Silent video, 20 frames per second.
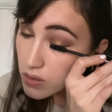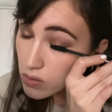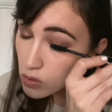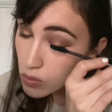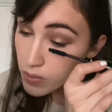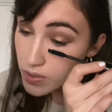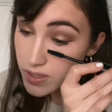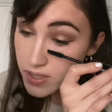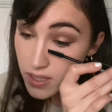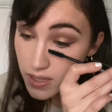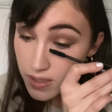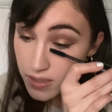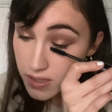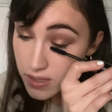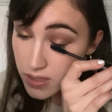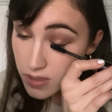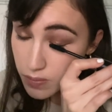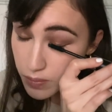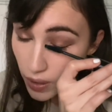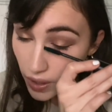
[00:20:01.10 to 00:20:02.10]
almost like
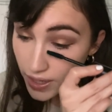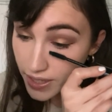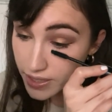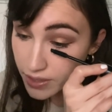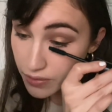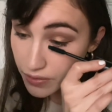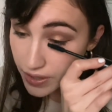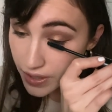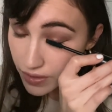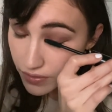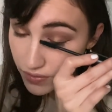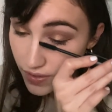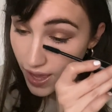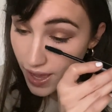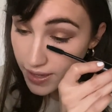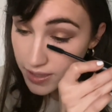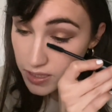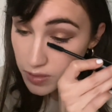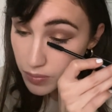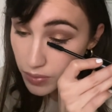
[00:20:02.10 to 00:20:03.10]
spidery
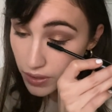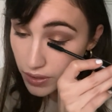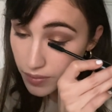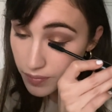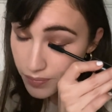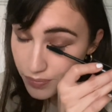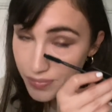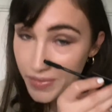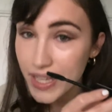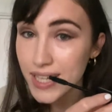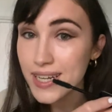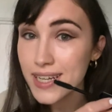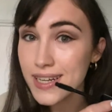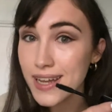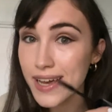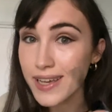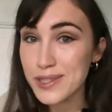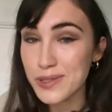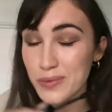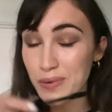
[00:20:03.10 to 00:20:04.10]
effect, but in a
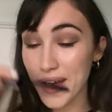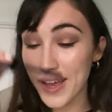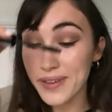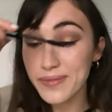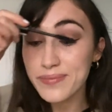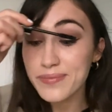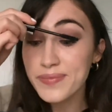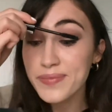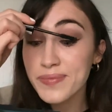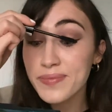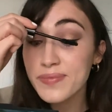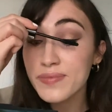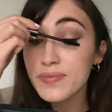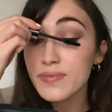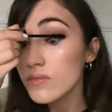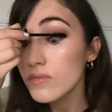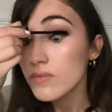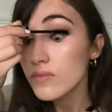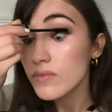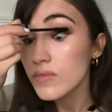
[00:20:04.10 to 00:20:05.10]
nice way.
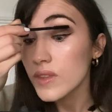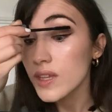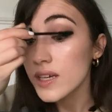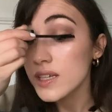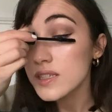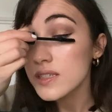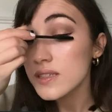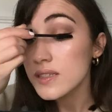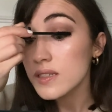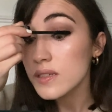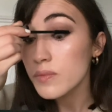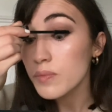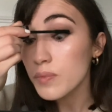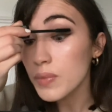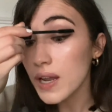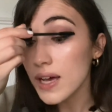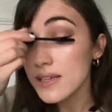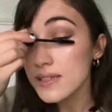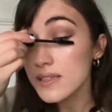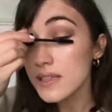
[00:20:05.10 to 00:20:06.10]
This
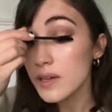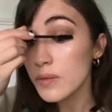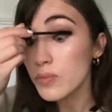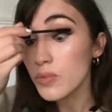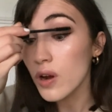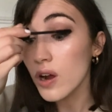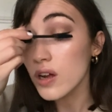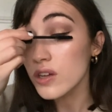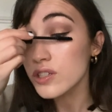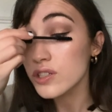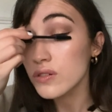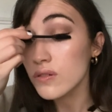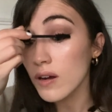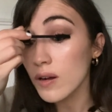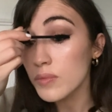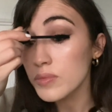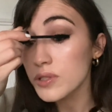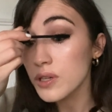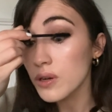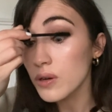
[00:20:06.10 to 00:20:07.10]
plastic brush
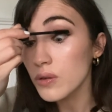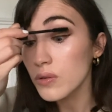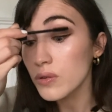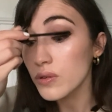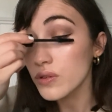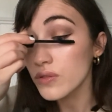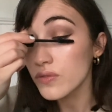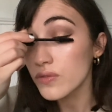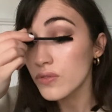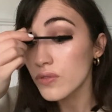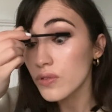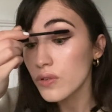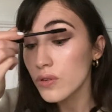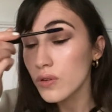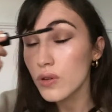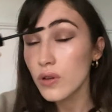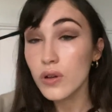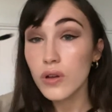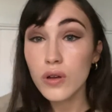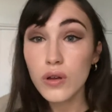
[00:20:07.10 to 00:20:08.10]
grabs hold of
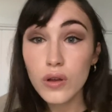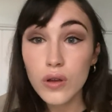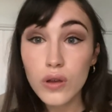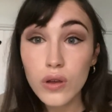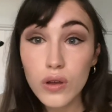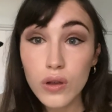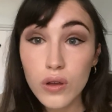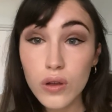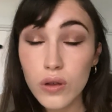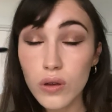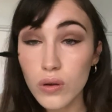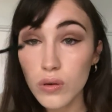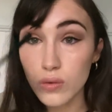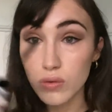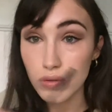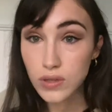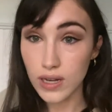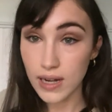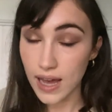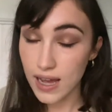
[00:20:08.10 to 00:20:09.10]

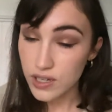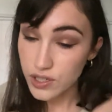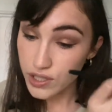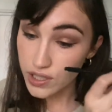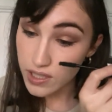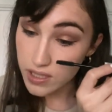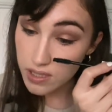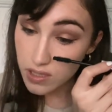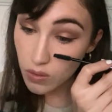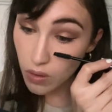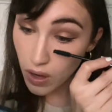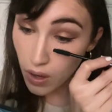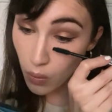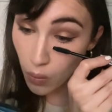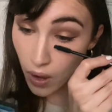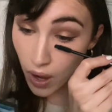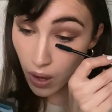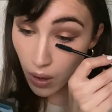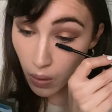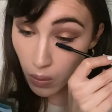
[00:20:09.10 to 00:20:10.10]
all the lashes quite
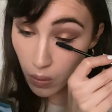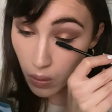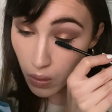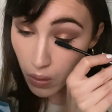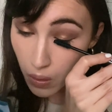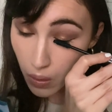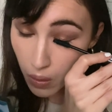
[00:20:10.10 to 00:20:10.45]
well.